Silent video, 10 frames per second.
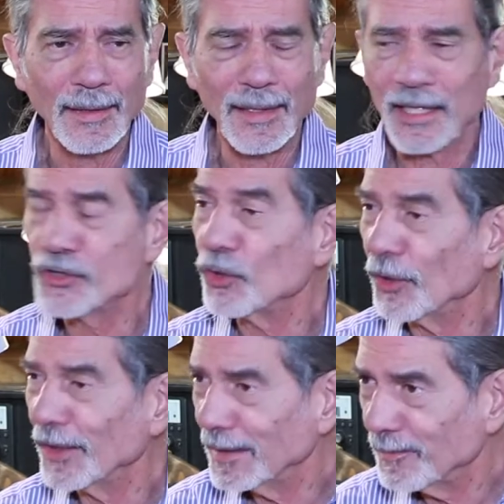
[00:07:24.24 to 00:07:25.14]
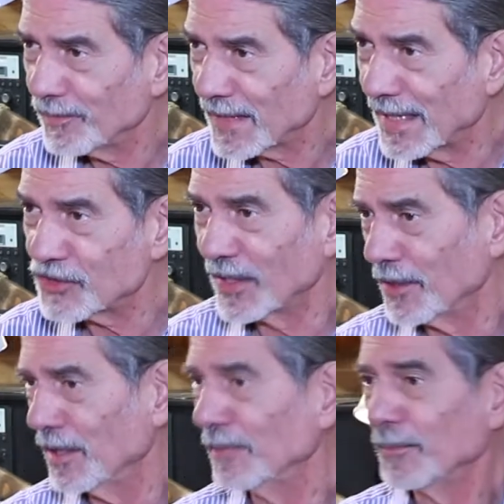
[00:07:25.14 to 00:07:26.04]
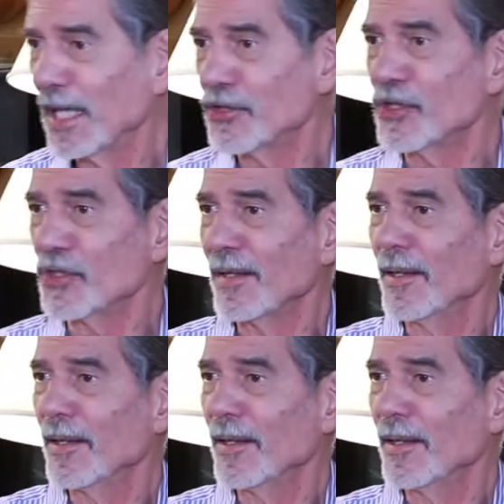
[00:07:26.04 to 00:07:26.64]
Astoria, etc., places like